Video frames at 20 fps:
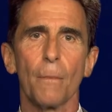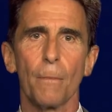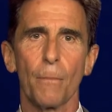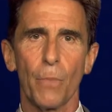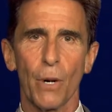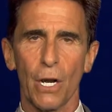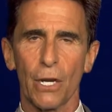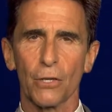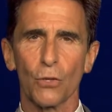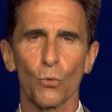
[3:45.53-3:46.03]

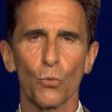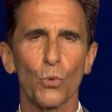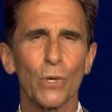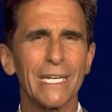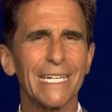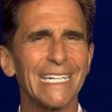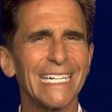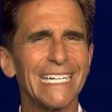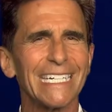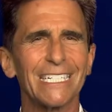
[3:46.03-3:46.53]
But
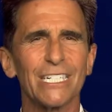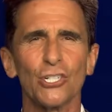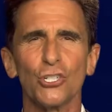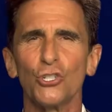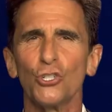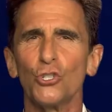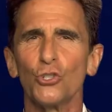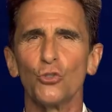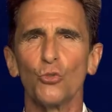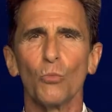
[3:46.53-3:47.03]
we need to
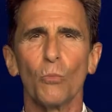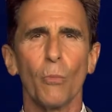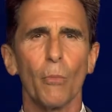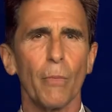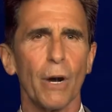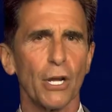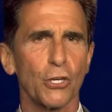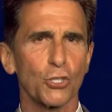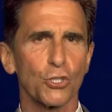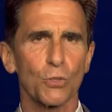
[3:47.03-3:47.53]
do
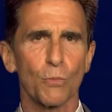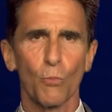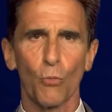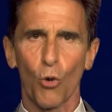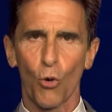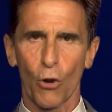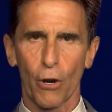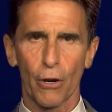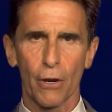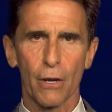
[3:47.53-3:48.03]
much
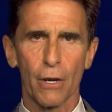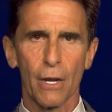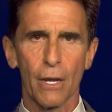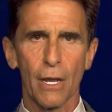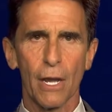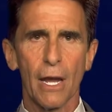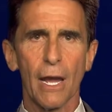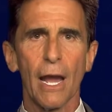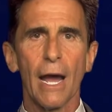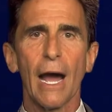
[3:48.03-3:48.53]
more.
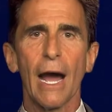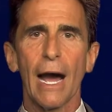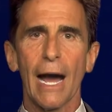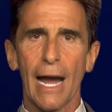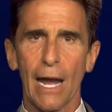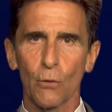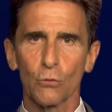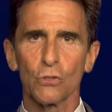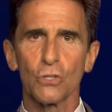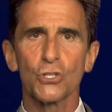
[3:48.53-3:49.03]

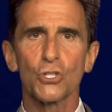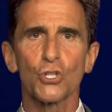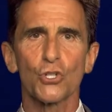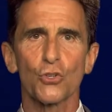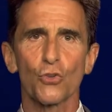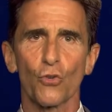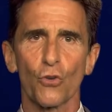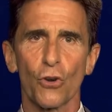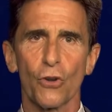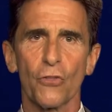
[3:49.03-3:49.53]
I will
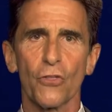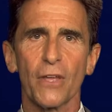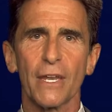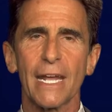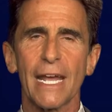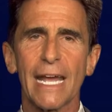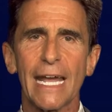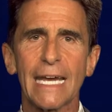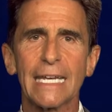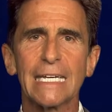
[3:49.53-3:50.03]
ensure
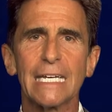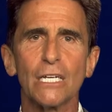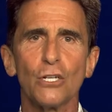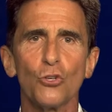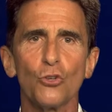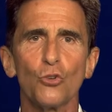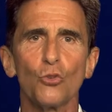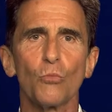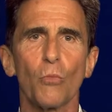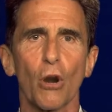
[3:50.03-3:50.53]
that any
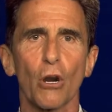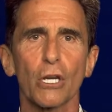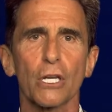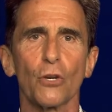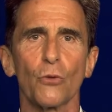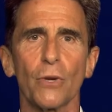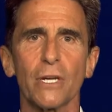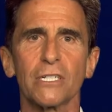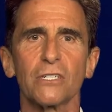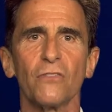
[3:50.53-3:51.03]
new
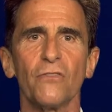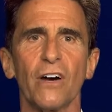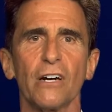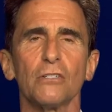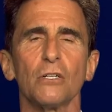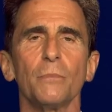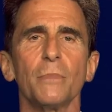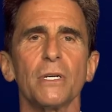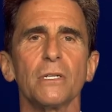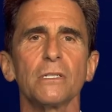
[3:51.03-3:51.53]
market rate
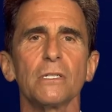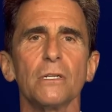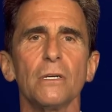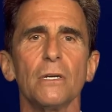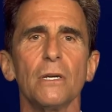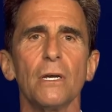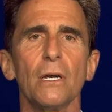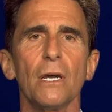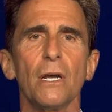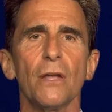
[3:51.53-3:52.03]
development
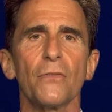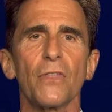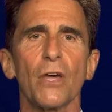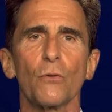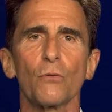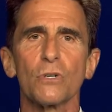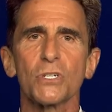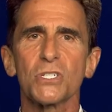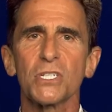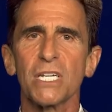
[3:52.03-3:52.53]

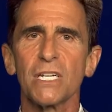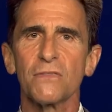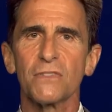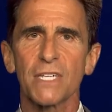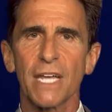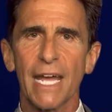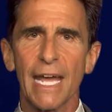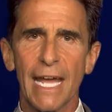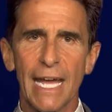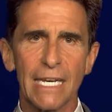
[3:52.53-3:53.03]
that
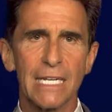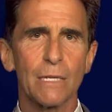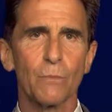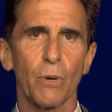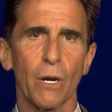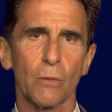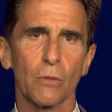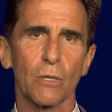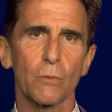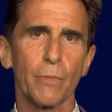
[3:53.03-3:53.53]
receives any
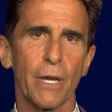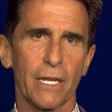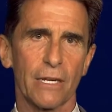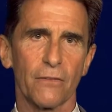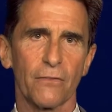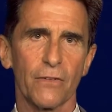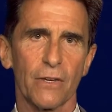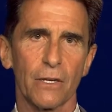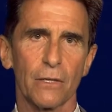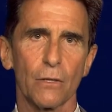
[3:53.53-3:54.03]
public
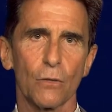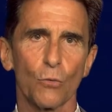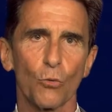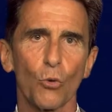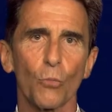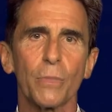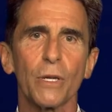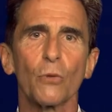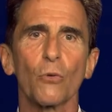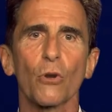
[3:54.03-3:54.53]
benefit
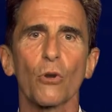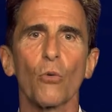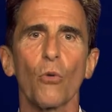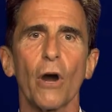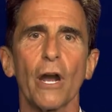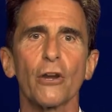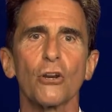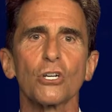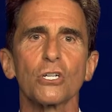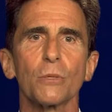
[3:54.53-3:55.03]
will be
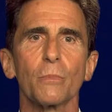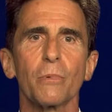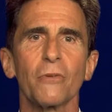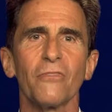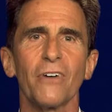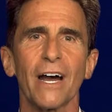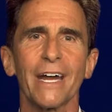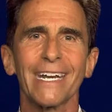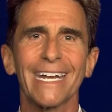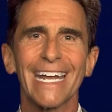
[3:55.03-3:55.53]
required to
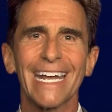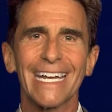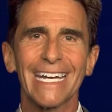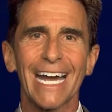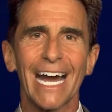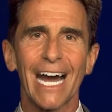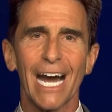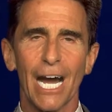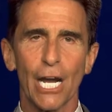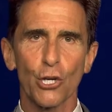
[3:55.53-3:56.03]
provide
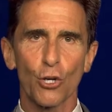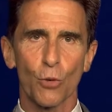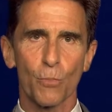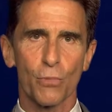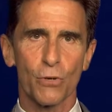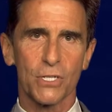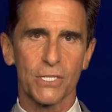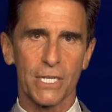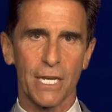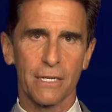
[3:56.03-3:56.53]
a higher
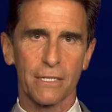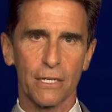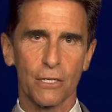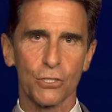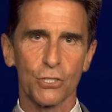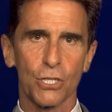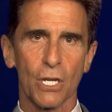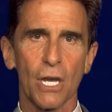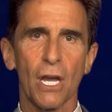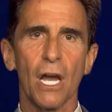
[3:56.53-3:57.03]

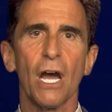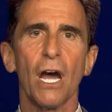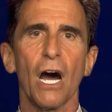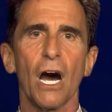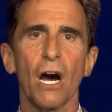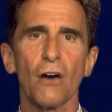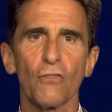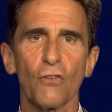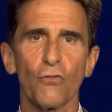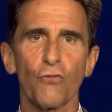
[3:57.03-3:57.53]
percentage
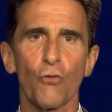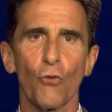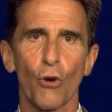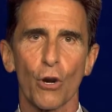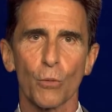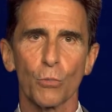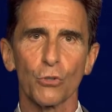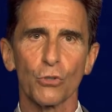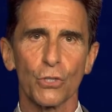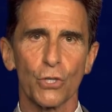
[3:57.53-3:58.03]
of
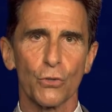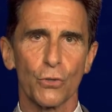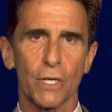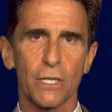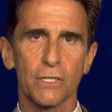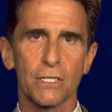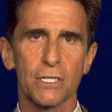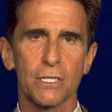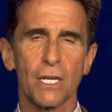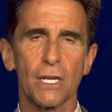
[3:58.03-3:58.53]
affordable
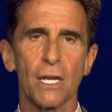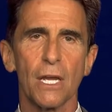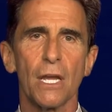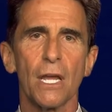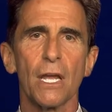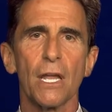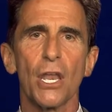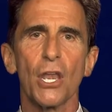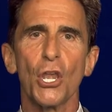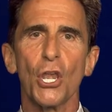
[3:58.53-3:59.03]
units.
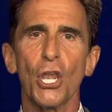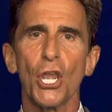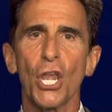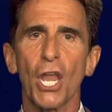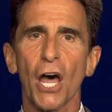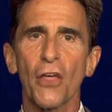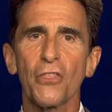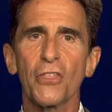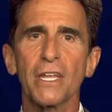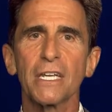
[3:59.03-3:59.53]

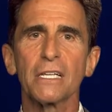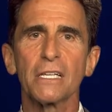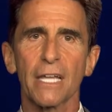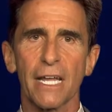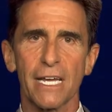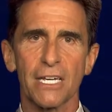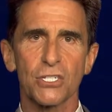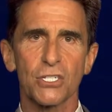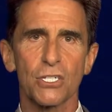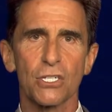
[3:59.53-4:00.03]
Nothing
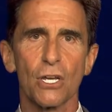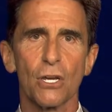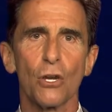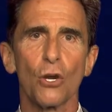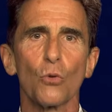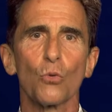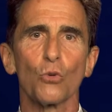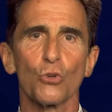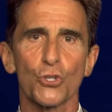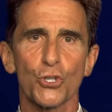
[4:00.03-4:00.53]
less
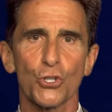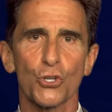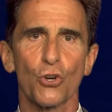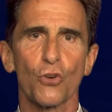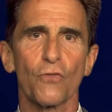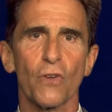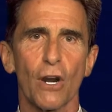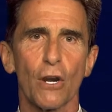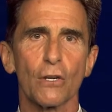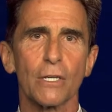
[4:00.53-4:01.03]
will
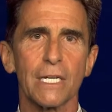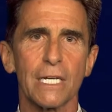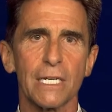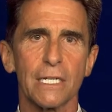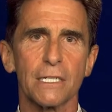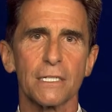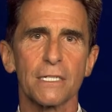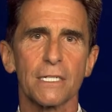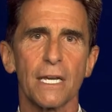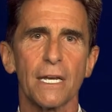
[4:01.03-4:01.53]
serve our
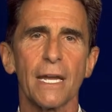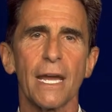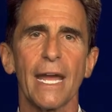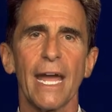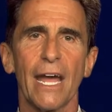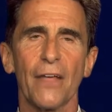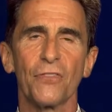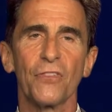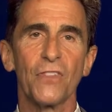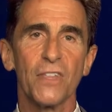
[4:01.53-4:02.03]
needs
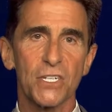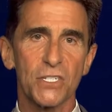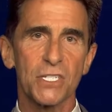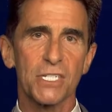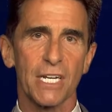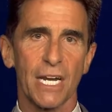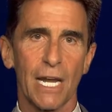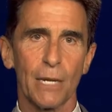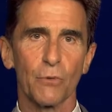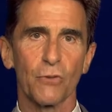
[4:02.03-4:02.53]
at this
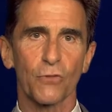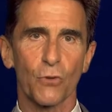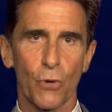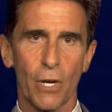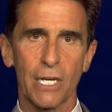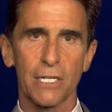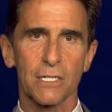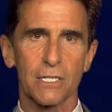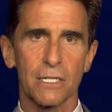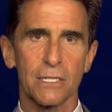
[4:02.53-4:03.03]
time of
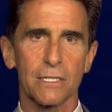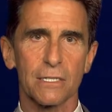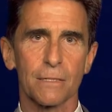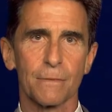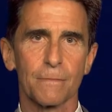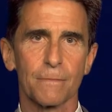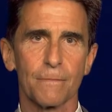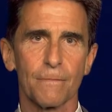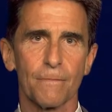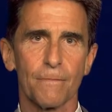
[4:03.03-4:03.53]
crisis.
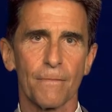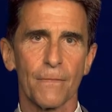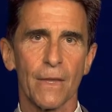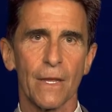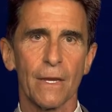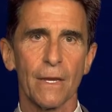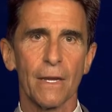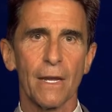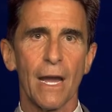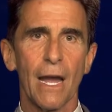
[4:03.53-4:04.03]

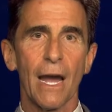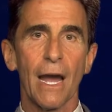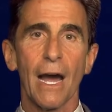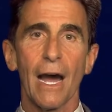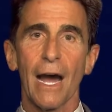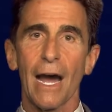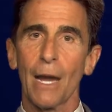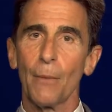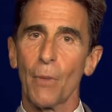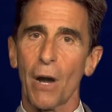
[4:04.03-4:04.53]

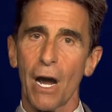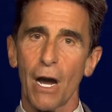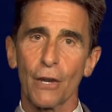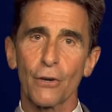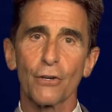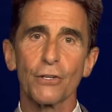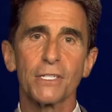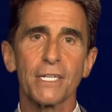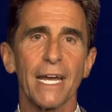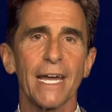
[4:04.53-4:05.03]
I'm
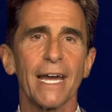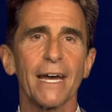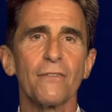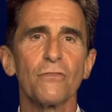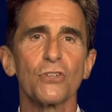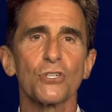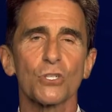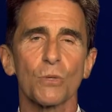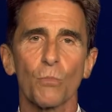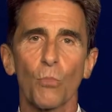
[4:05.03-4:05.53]
honored to
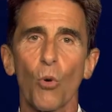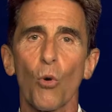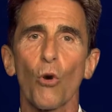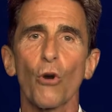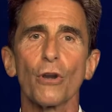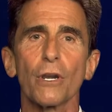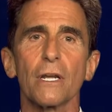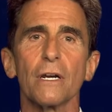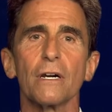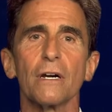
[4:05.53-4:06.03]
have the
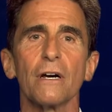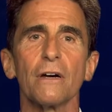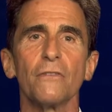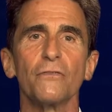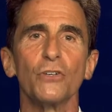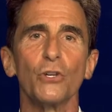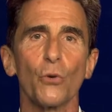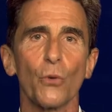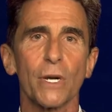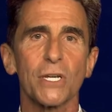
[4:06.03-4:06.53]
support
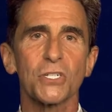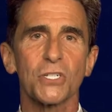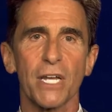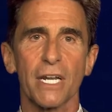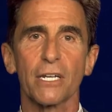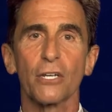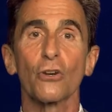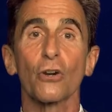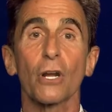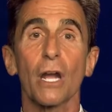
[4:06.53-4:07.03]
of U.S.
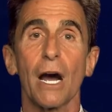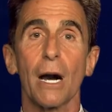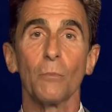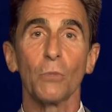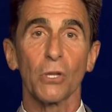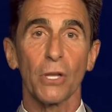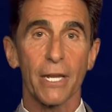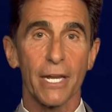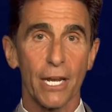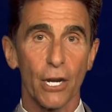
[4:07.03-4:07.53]
Senator
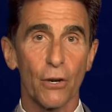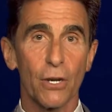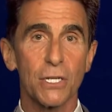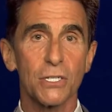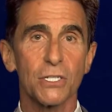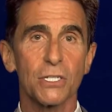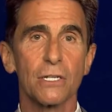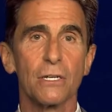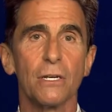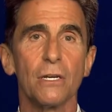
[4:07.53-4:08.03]
Kamala
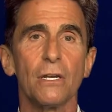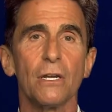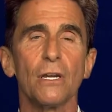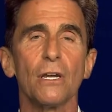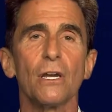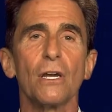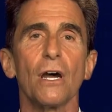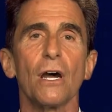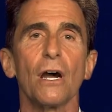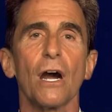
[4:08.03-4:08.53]
Harris,
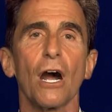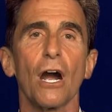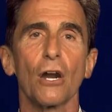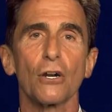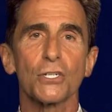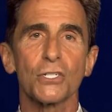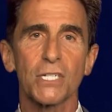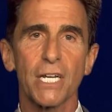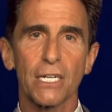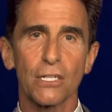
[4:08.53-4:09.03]

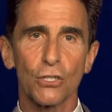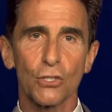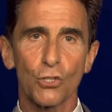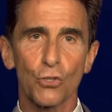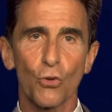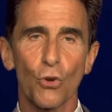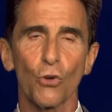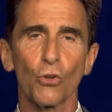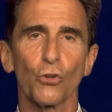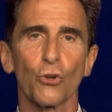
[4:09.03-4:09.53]
our state
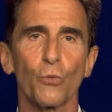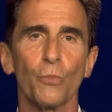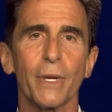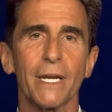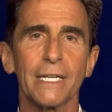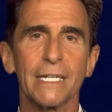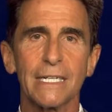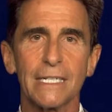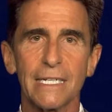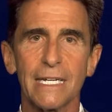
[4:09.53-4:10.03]
controller,
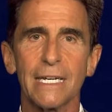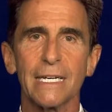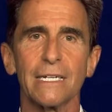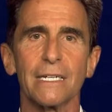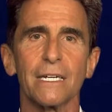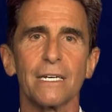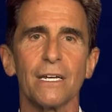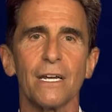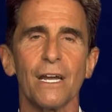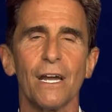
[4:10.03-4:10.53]
Betty
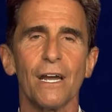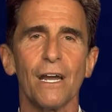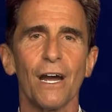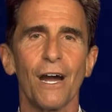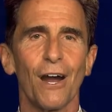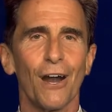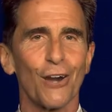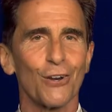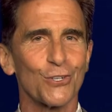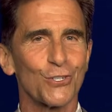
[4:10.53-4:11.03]
Yee,
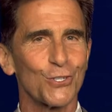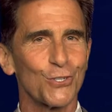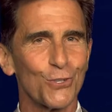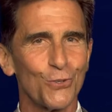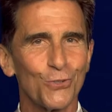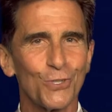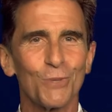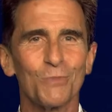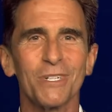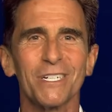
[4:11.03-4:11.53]
our
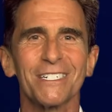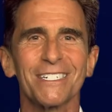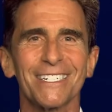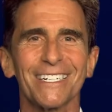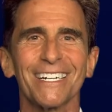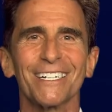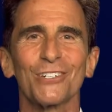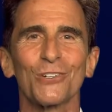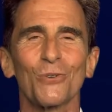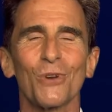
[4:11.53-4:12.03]
soon-to-be
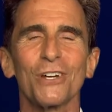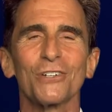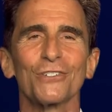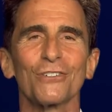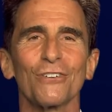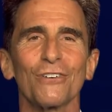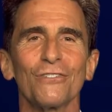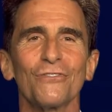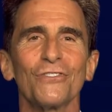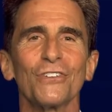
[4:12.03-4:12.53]
state
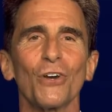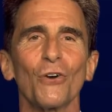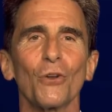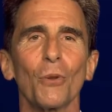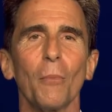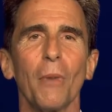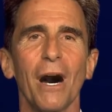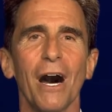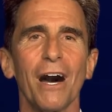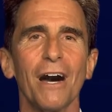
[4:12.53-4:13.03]
treasurer,
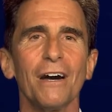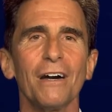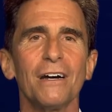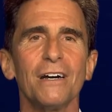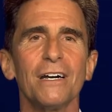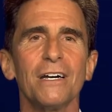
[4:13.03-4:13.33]
Fiona Ma,